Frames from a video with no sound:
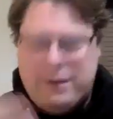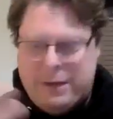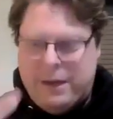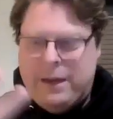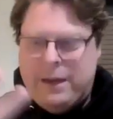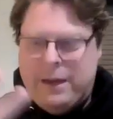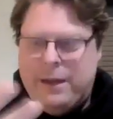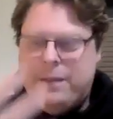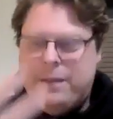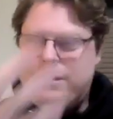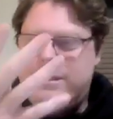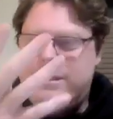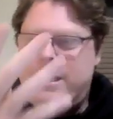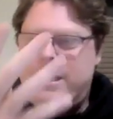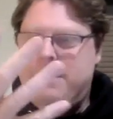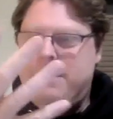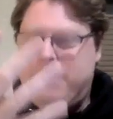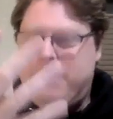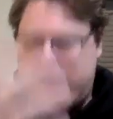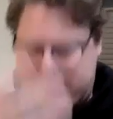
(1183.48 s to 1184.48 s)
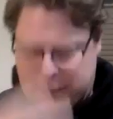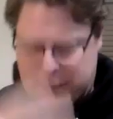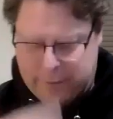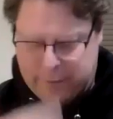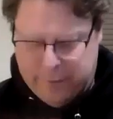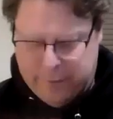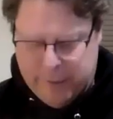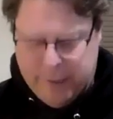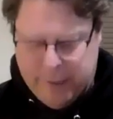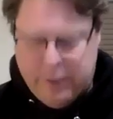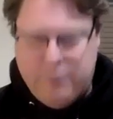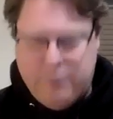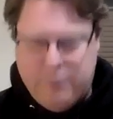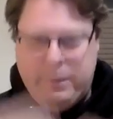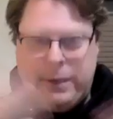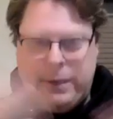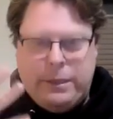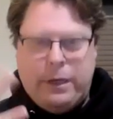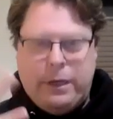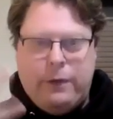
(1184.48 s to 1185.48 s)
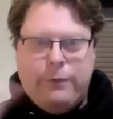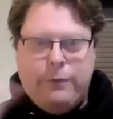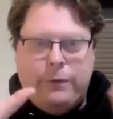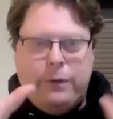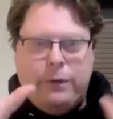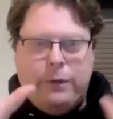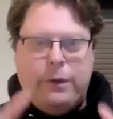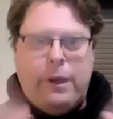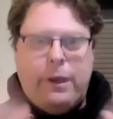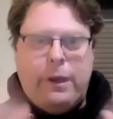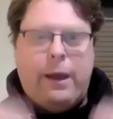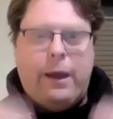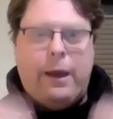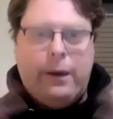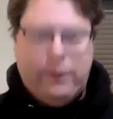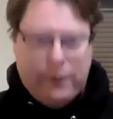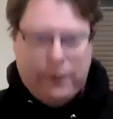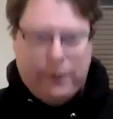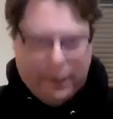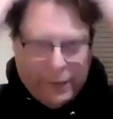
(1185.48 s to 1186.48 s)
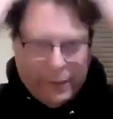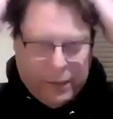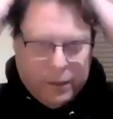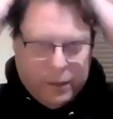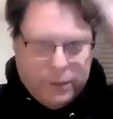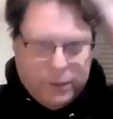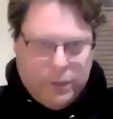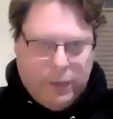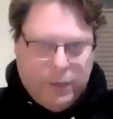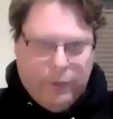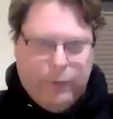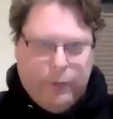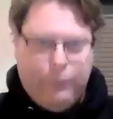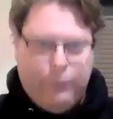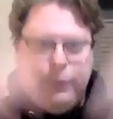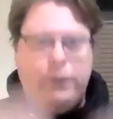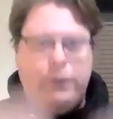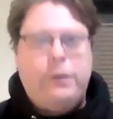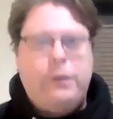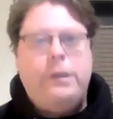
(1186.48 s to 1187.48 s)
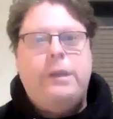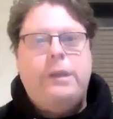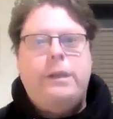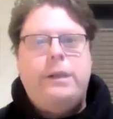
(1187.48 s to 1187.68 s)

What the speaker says: I see myself, I hear myself, and I touch and I feel.